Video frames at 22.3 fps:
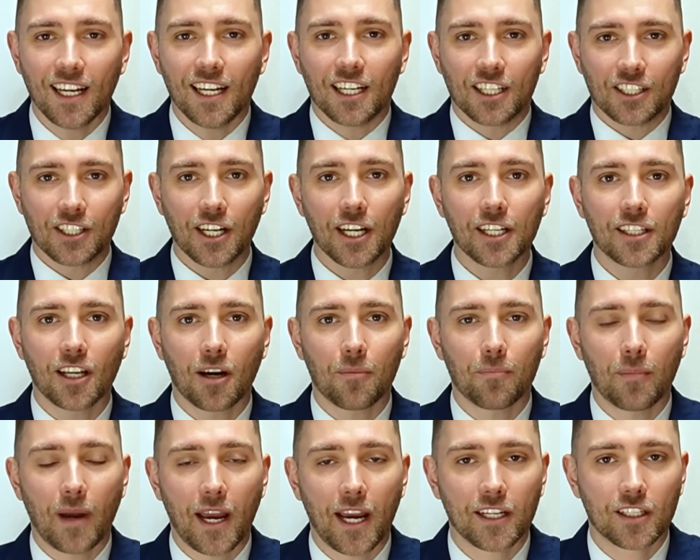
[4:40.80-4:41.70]
Rita
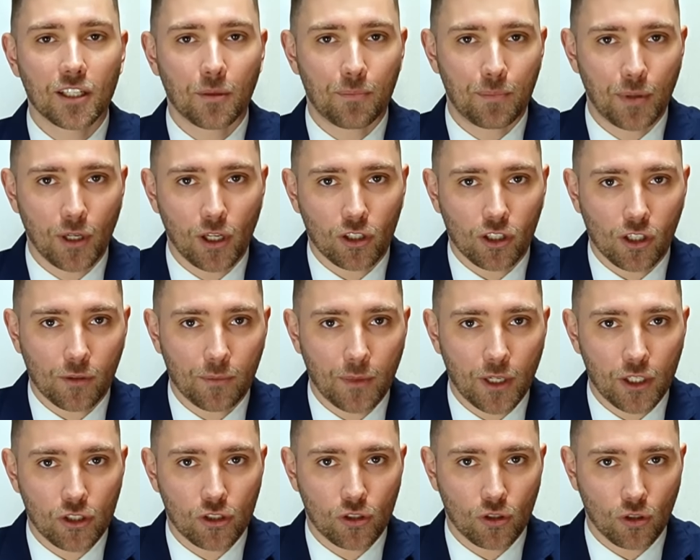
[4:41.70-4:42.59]
made the
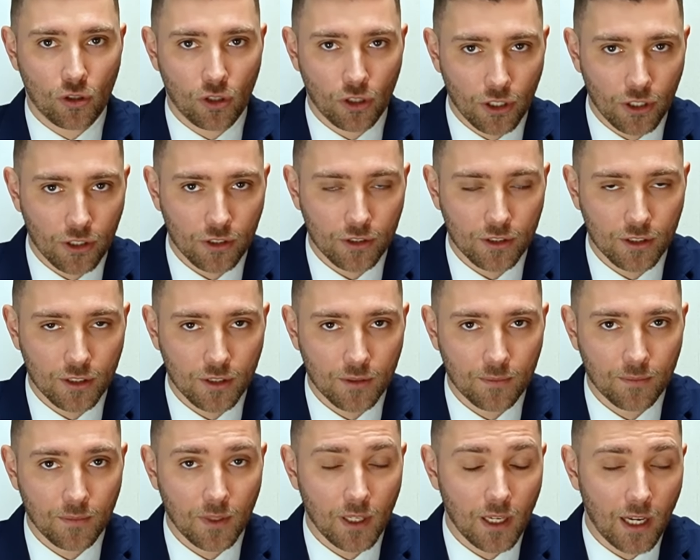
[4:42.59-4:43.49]
pilgrimage to Lourdes
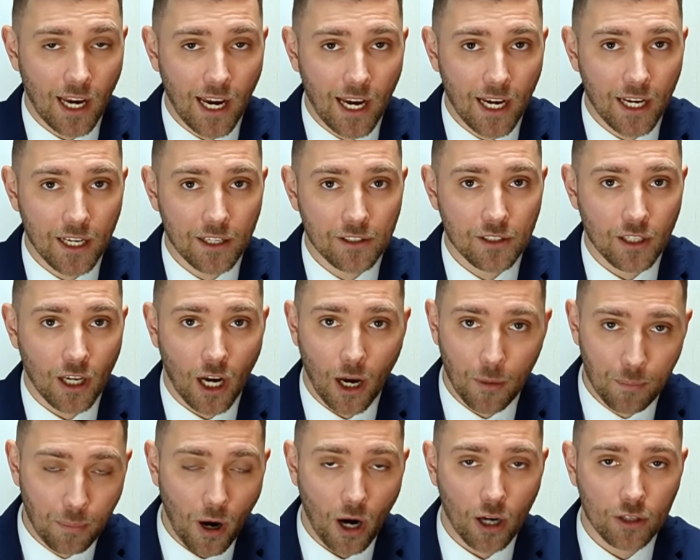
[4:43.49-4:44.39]
and,
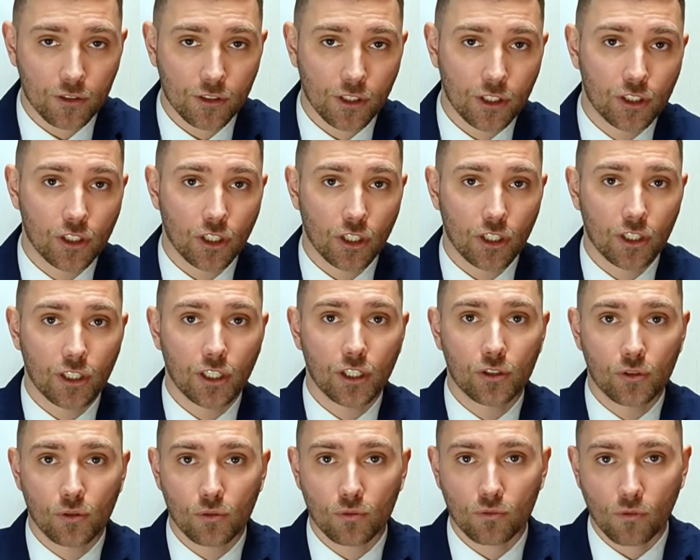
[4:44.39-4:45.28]
upon returning
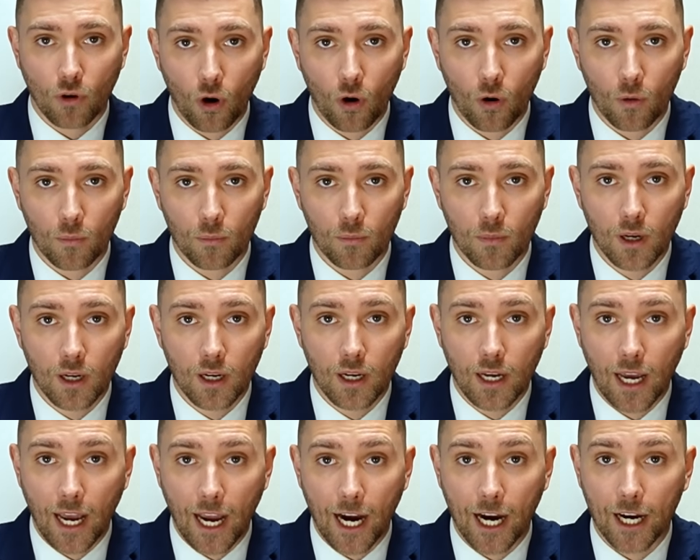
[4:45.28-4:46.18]
to Rome,
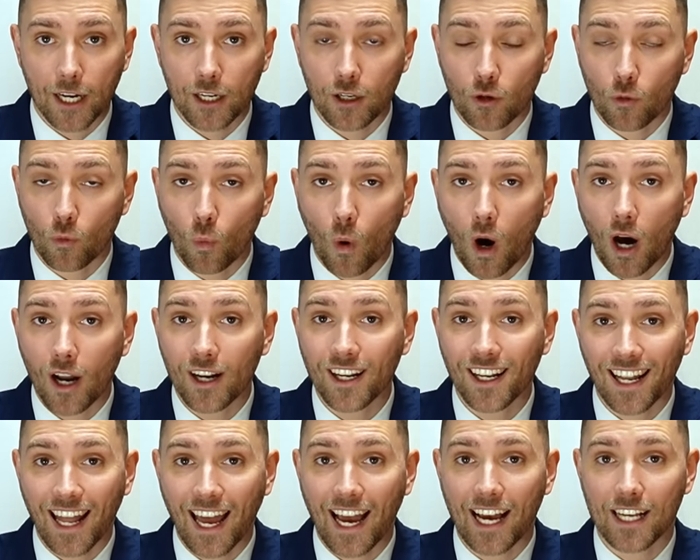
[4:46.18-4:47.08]
had one
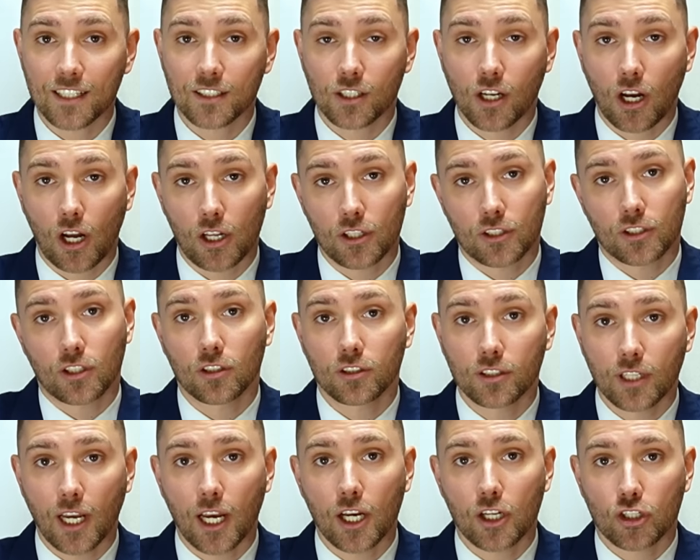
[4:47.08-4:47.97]
last
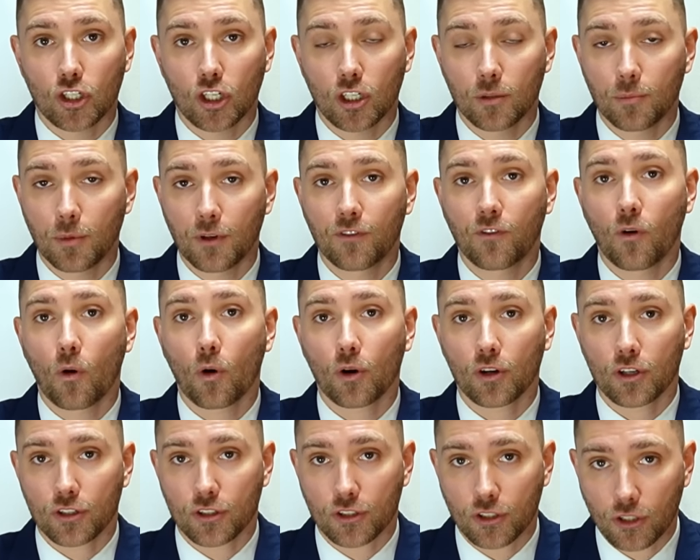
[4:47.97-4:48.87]
consultation before
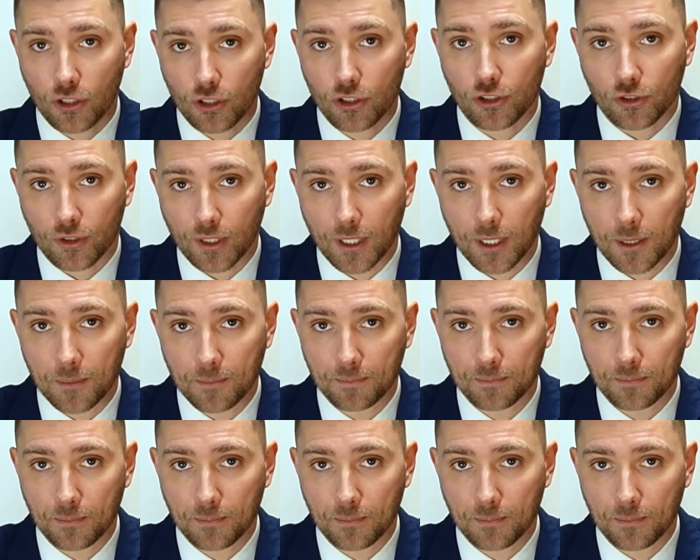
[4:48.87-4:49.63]
the surgery.